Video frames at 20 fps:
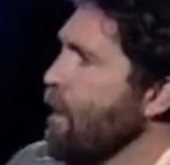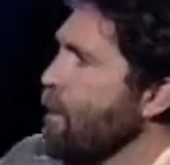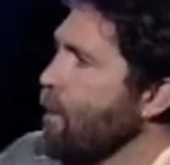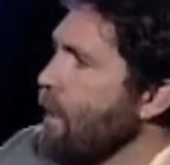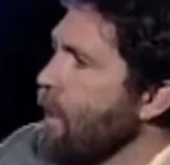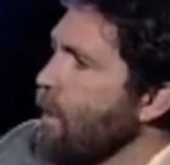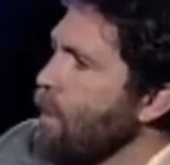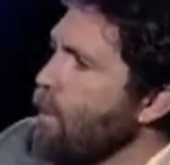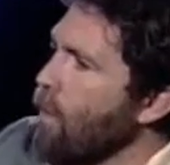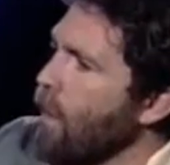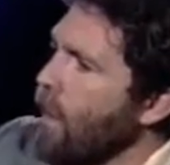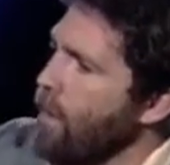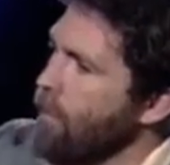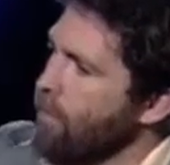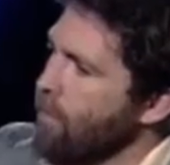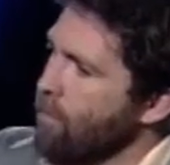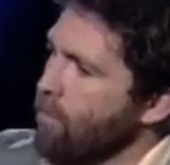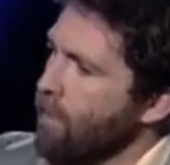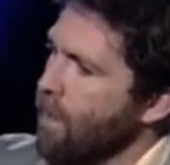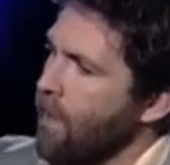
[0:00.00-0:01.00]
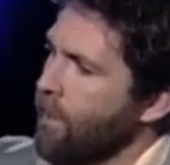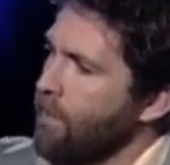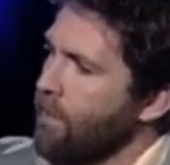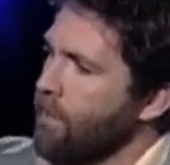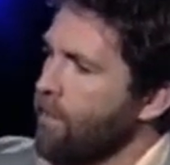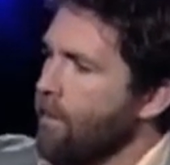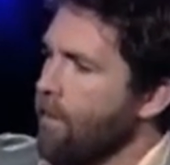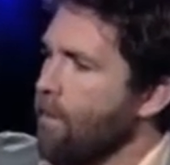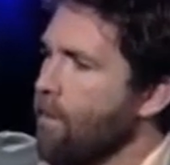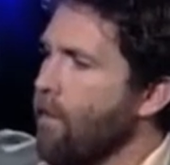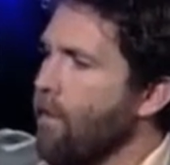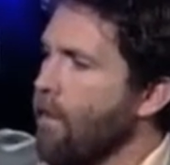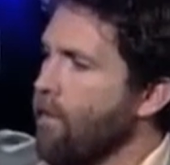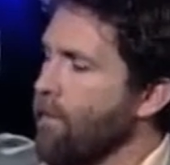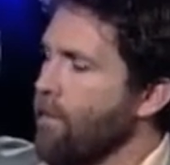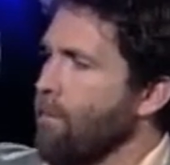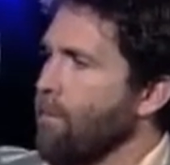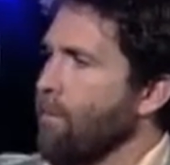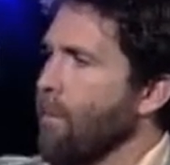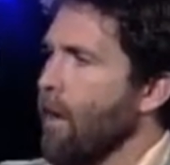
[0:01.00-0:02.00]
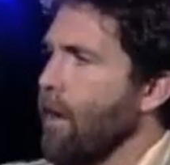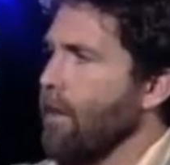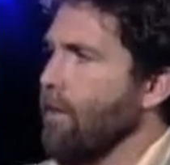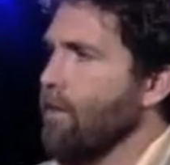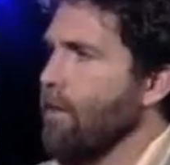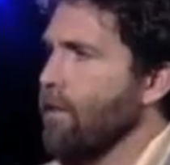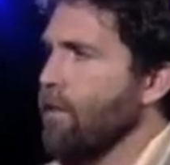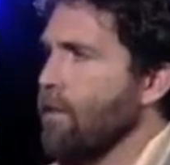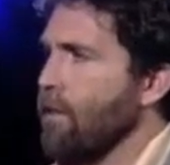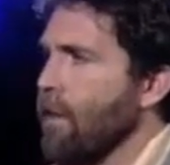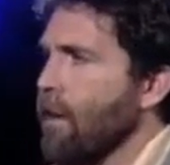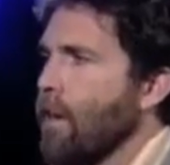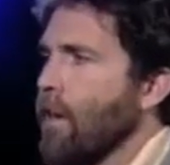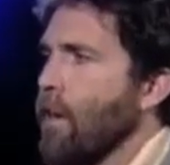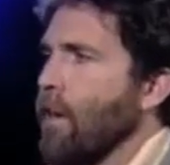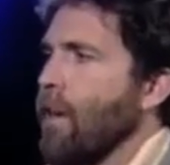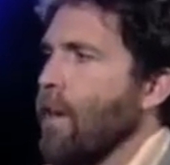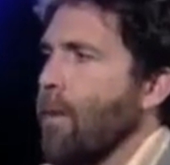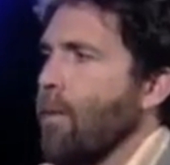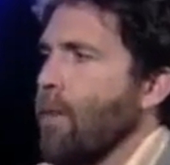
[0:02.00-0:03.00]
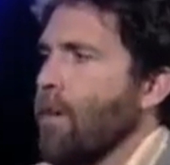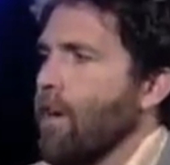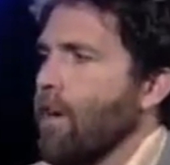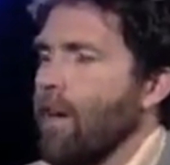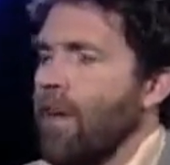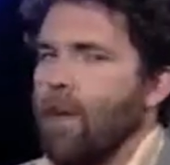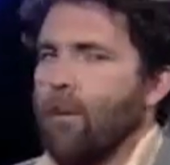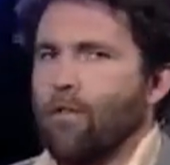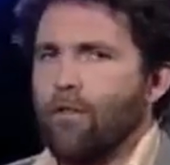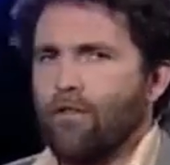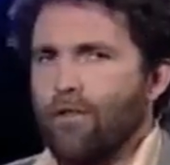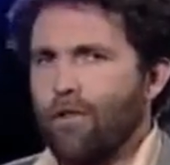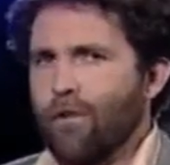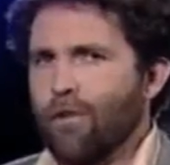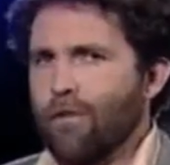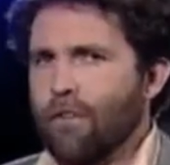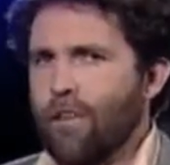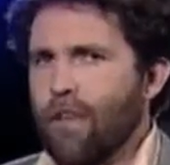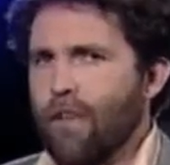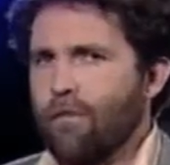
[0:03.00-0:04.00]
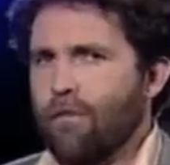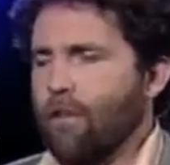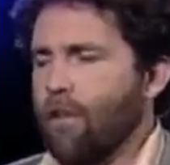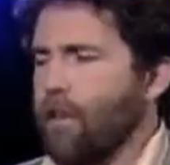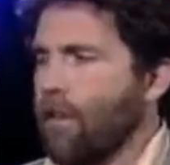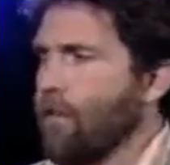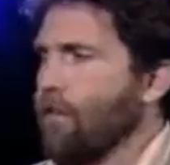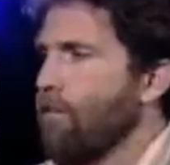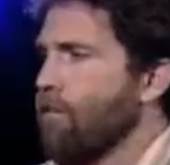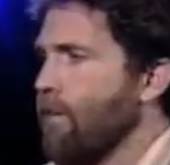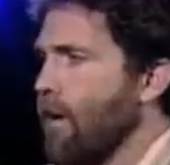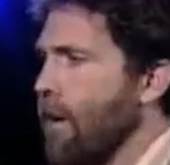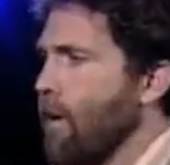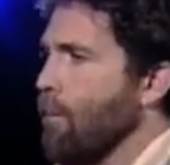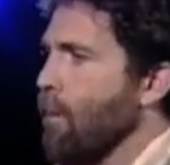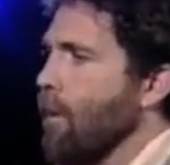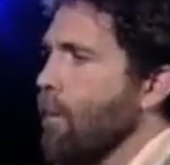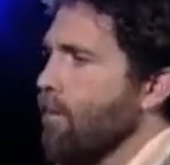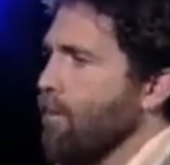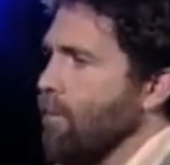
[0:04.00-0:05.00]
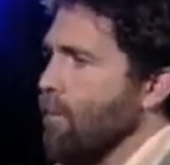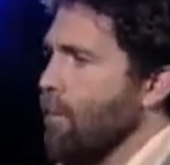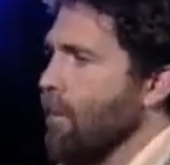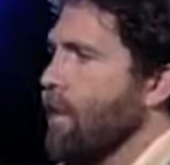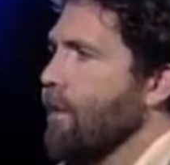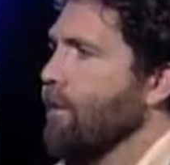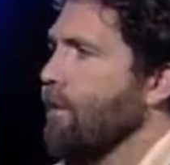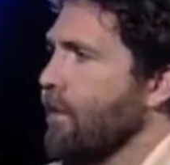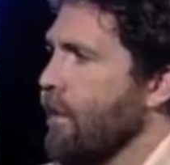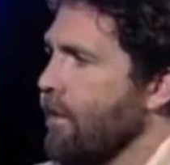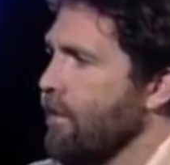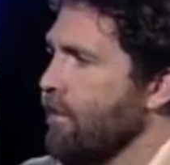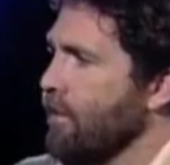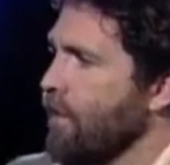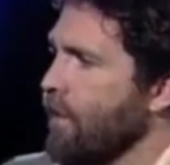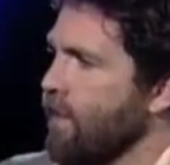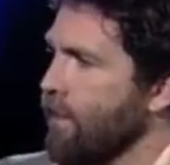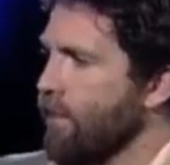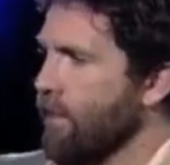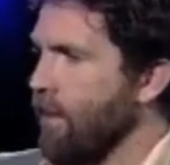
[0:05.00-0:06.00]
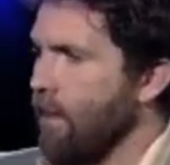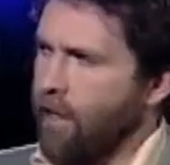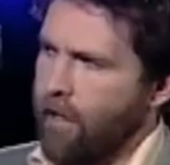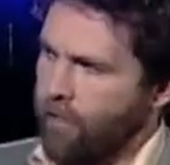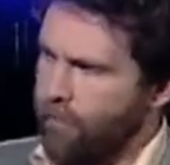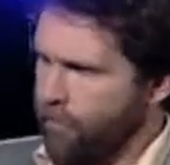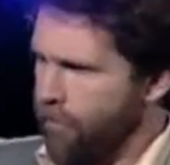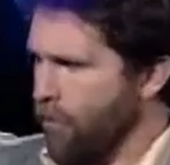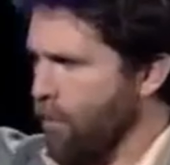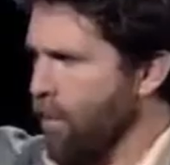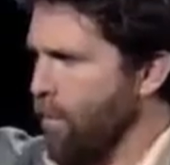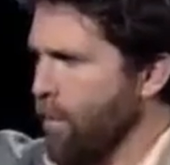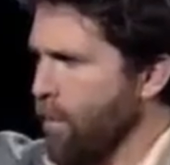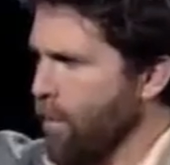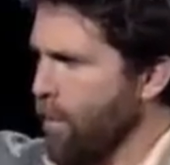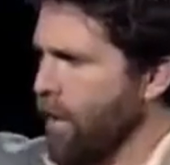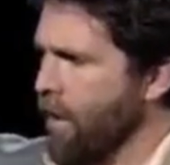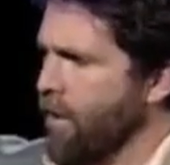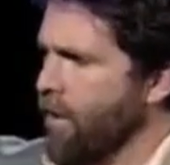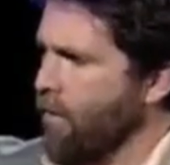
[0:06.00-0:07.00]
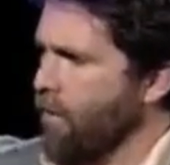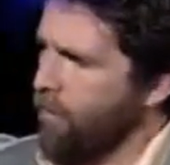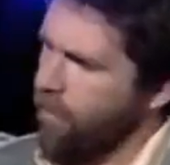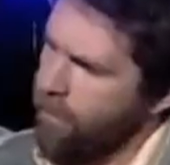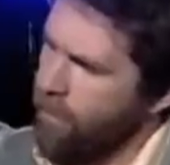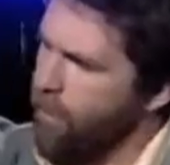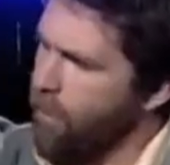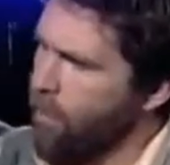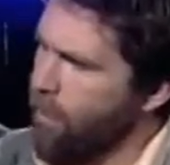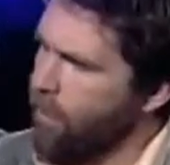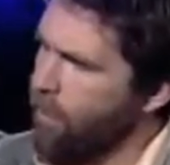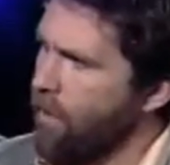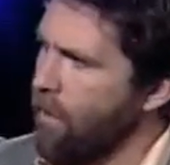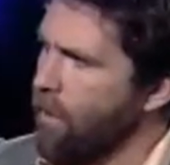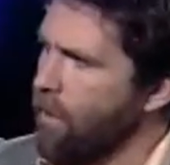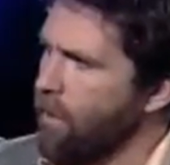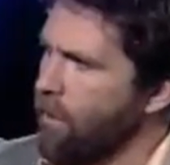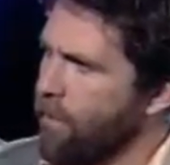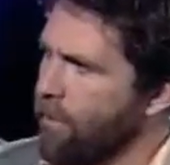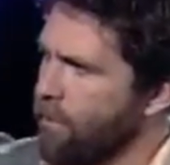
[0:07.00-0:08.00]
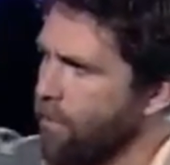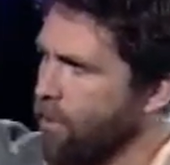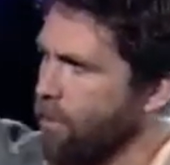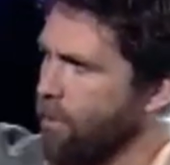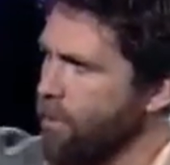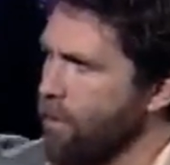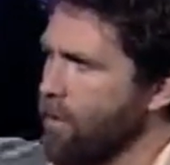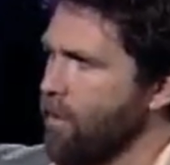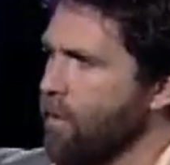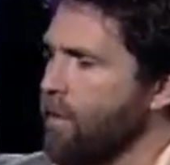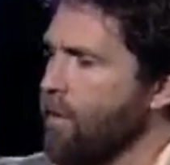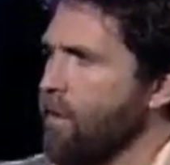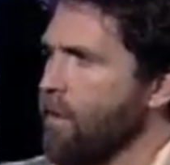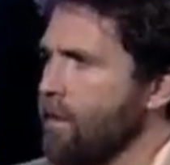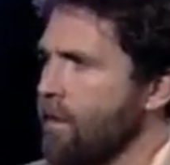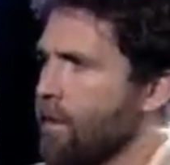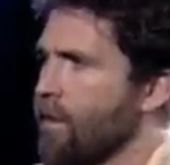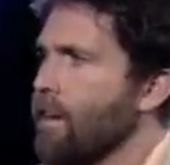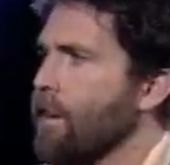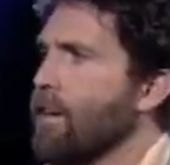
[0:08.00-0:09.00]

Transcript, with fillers: They all have some pluses, they all have some minuses, and we're going to have to choose carefully. Far be it from me as the engineer to say it should all be wind, or it should all be solar, or it should all be nuclear.